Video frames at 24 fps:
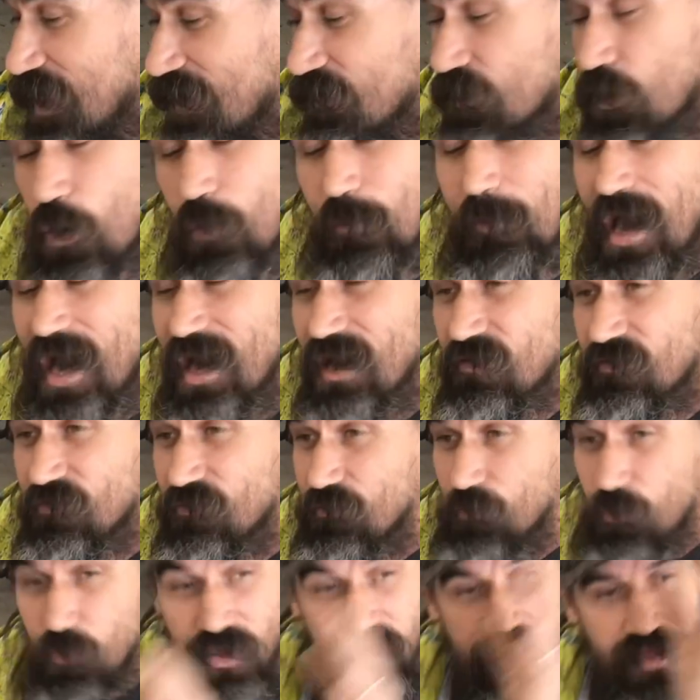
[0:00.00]
I go back
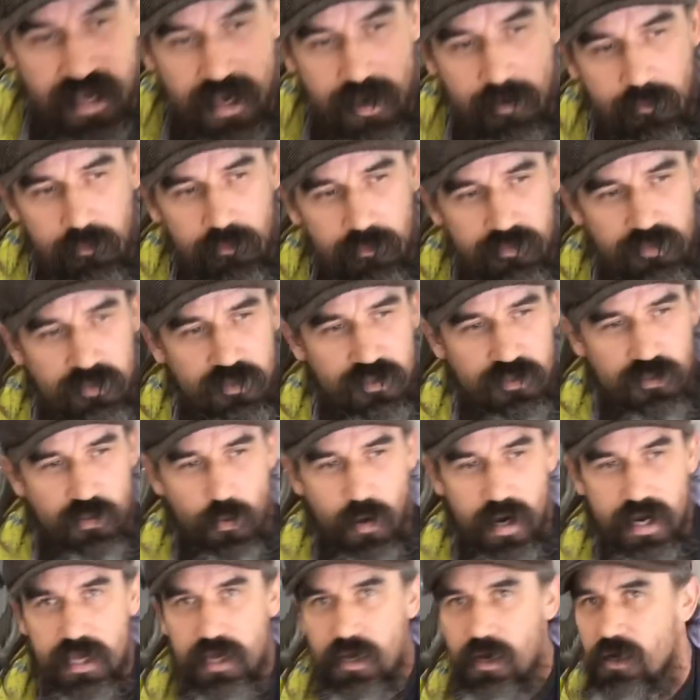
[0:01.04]
with him
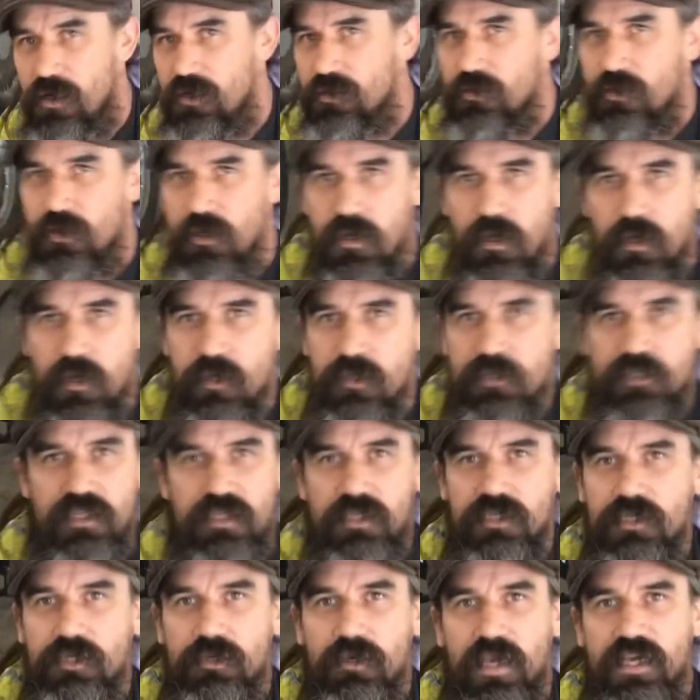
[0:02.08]
20 years
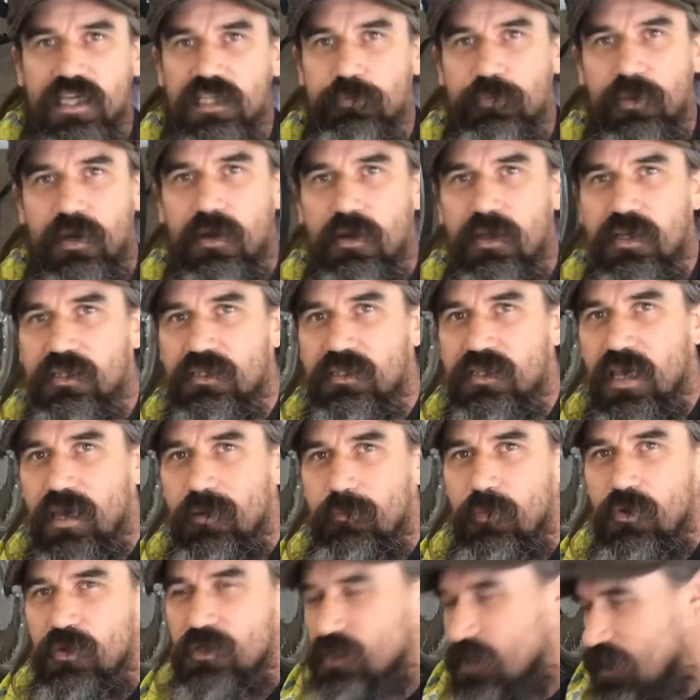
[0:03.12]
since experience
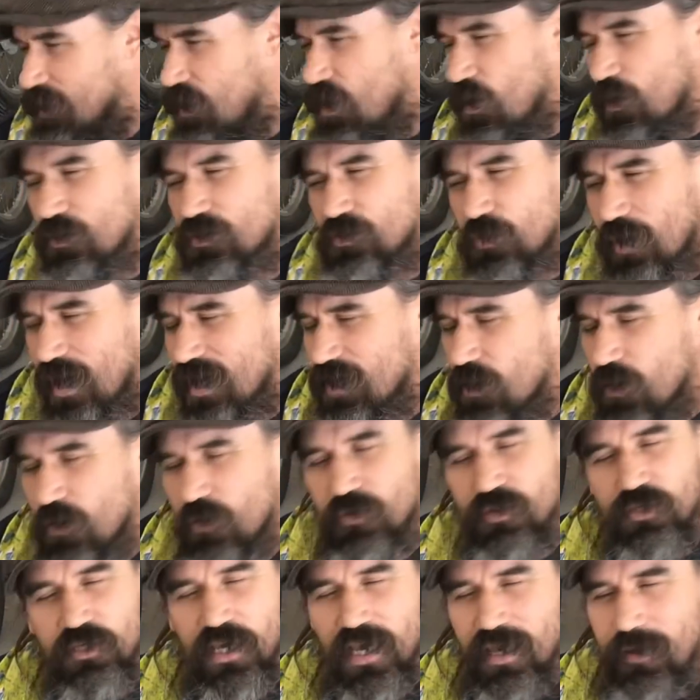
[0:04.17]
skateboards. You know, so I
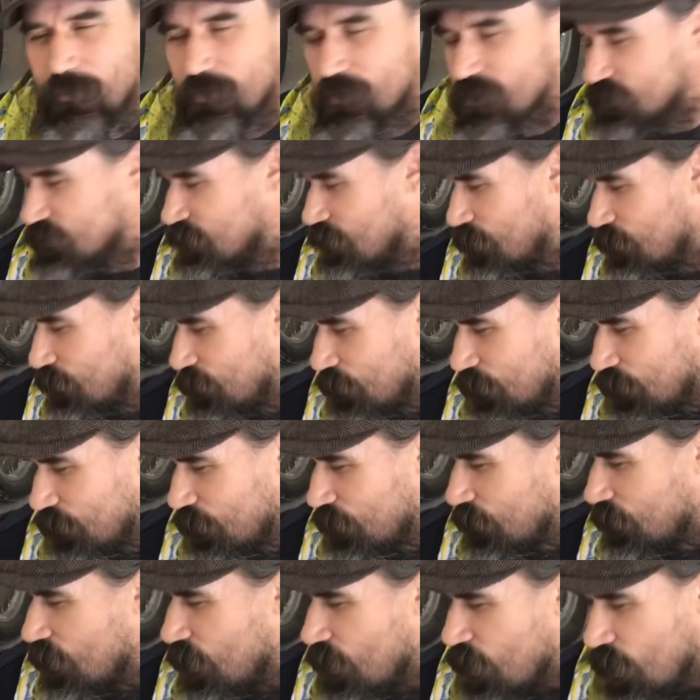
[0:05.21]
know Jamie. So
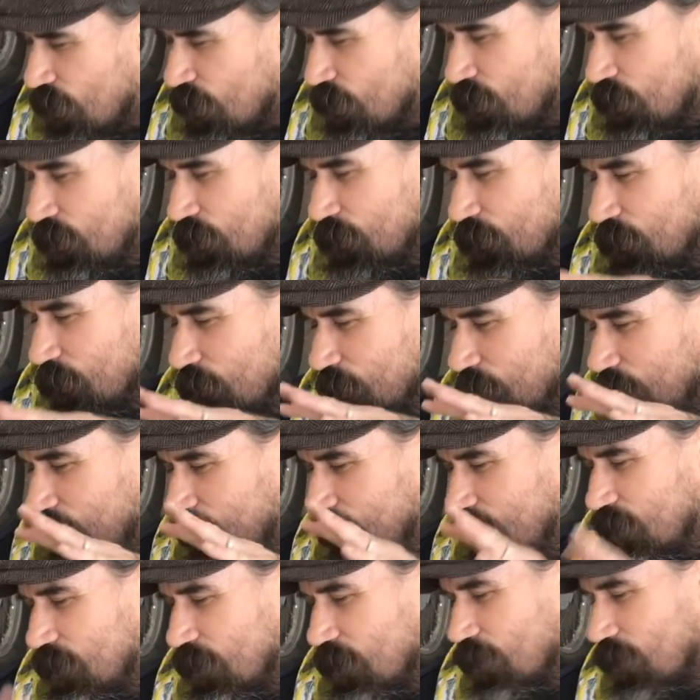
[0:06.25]

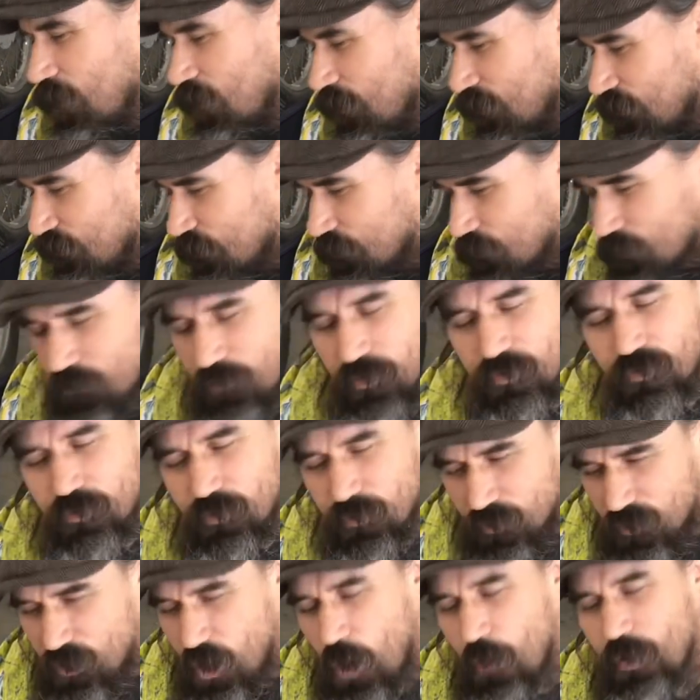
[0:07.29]
we all
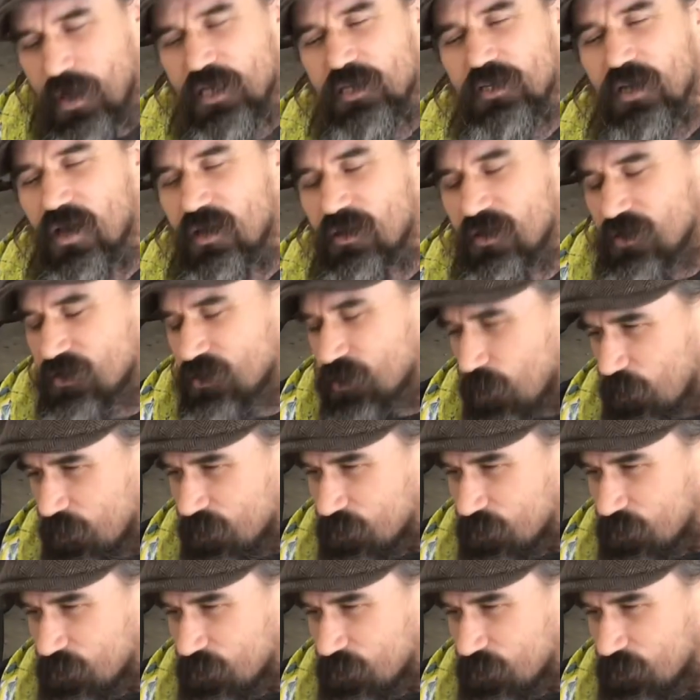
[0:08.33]
know each other, so